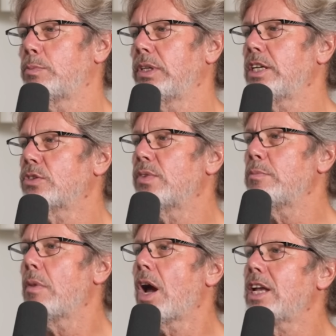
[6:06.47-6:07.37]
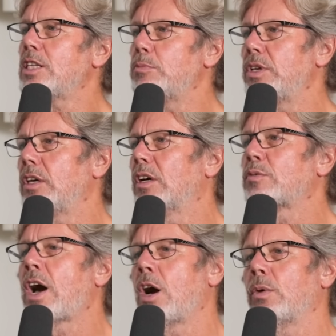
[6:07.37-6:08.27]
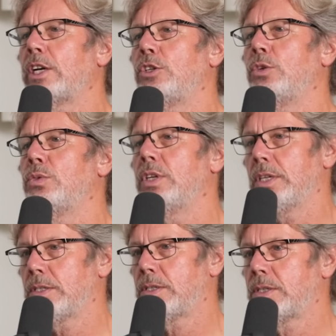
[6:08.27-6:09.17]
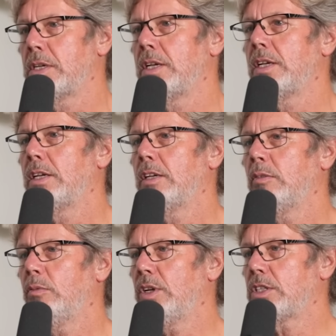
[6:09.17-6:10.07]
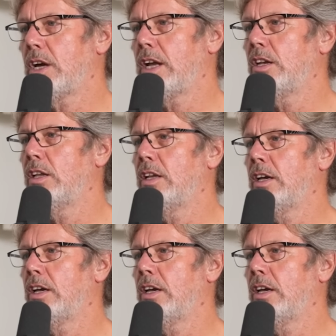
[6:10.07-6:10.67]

please remind me of how I do this, which I,